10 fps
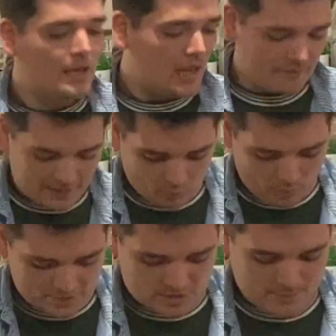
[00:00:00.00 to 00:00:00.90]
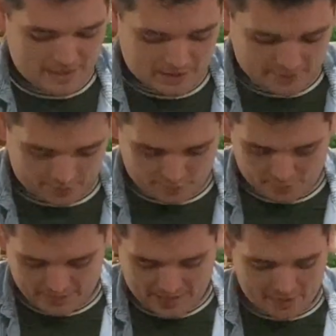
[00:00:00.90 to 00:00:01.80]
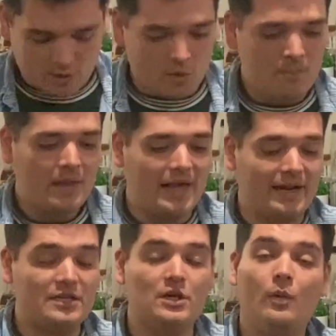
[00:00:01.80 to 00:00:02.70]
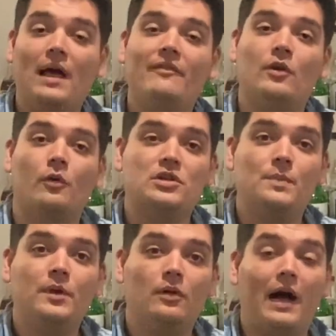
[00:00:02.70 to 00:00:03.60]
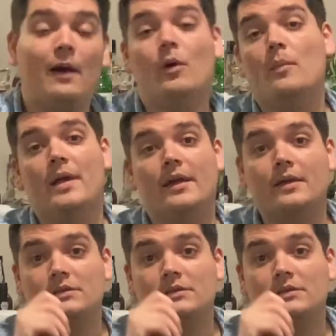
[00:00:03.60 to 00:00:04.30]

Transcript: If I want to make a Negroni at home and I don't have an orange peel, I won't make it.